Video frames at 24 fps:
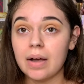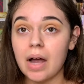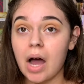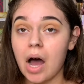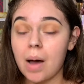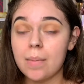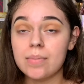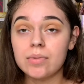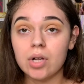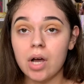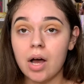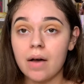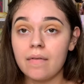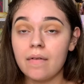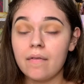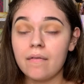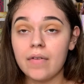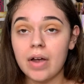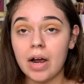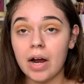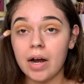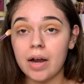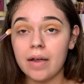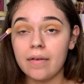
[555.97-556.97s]
comes off
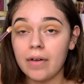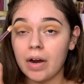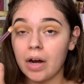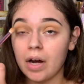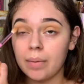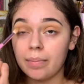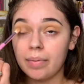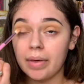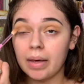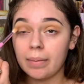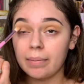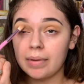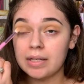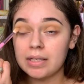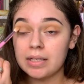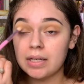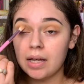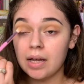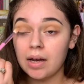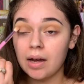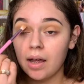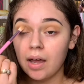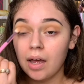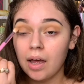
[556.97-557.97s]
very, very
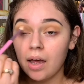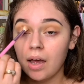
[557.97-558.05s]
pigmented,